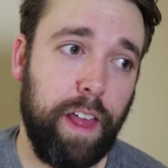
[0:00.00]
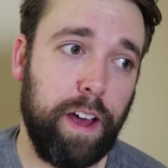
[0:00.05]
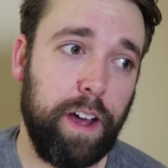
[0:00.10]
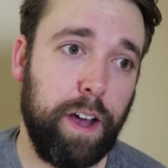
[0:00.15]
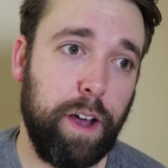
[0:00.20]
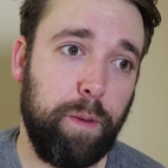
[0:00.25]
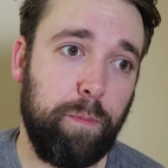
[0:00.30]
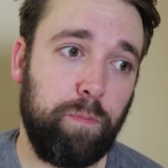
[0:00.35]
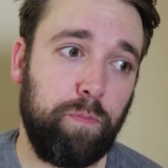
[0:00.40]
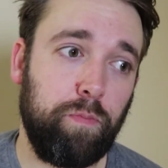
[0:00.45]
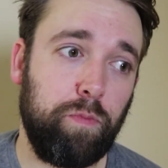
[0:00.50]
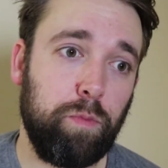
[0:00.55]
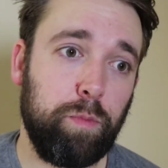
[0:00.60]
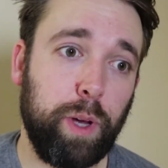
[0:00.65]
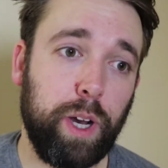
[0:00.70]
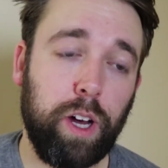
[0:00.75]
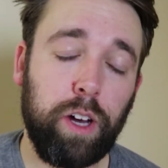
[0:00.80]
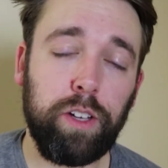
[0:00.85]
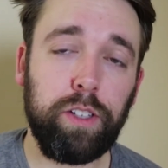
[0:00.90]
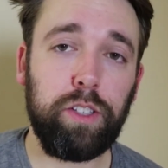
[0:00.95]
Um,
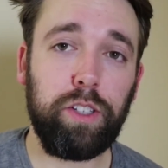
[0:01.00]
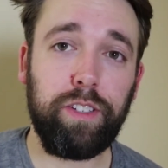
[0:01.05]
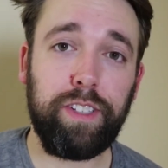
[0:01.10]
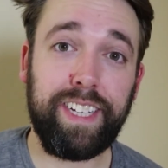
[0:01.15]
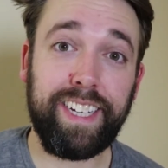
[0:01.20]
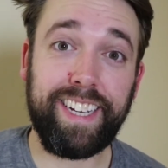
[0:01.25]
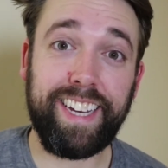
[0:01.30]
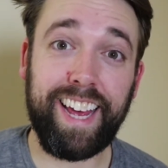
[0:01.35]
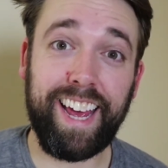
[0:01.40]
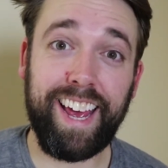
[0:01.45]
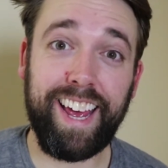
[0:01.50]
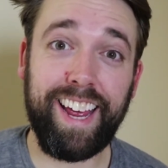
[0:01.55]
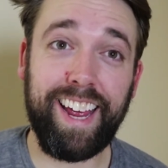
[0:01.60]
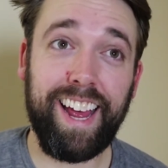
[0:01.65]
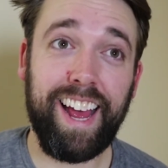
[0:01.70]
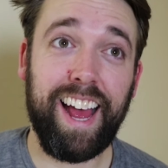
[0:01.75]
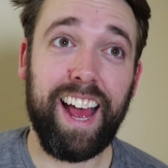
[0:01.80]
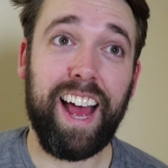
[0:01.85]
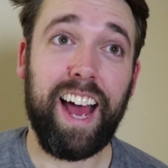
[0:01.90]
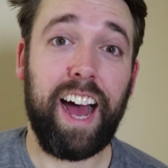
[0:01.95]
but also
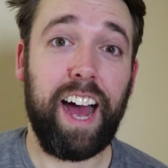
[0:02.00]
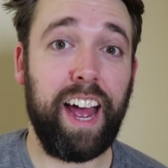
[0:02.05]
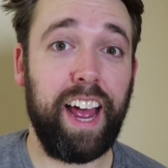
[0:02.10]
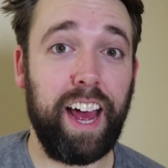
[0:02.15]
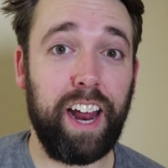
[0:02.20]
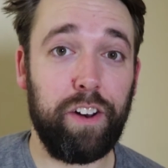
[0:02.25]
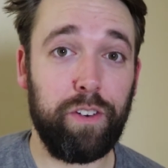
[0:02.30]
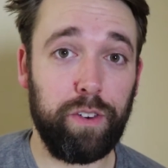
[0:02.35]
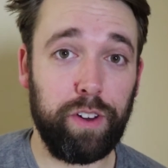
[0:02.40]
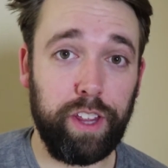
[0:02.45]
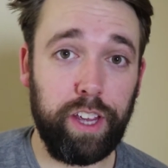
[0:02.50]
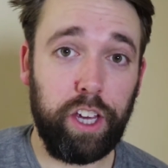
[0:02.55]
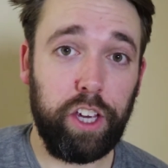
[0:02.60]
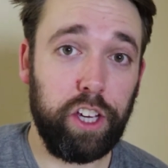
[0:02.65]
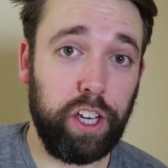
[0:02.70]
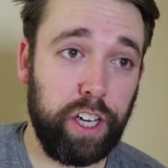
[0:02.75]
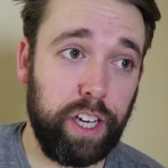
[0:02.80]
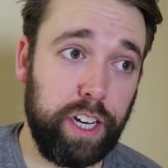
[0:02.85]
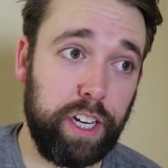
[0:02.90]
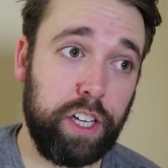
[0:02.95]
today, I had a really
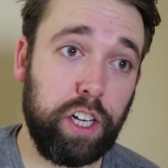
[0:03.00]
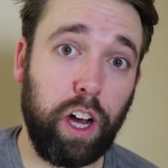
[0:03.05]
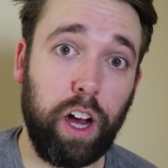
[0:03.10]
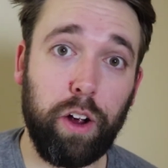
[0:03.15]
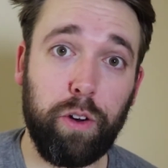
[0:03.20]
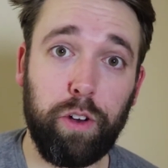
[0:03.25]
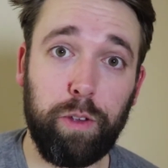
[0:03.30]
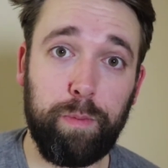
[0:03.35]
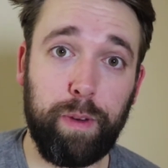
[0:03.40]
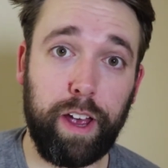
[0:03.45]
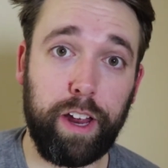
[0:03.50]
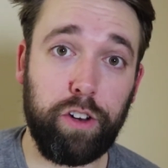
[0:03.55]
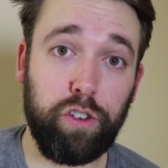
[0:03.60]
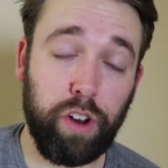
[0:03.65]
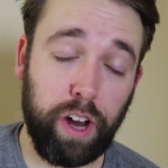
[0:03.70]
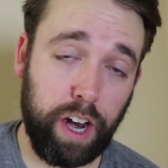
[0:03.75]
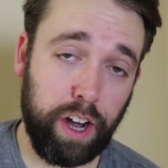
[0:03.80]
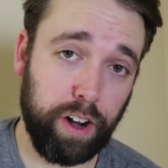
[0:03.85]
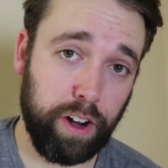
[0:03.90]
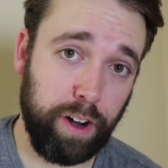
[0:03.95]
good talk with my
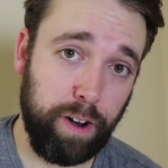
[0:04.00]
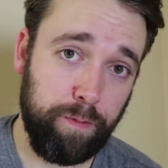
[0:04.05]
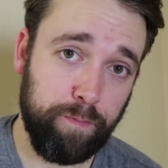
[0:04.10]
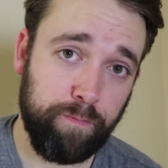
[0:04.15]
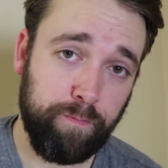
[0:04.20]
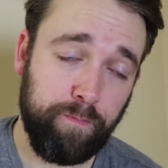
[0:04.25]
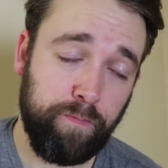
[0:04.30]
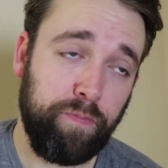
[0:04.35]
trainer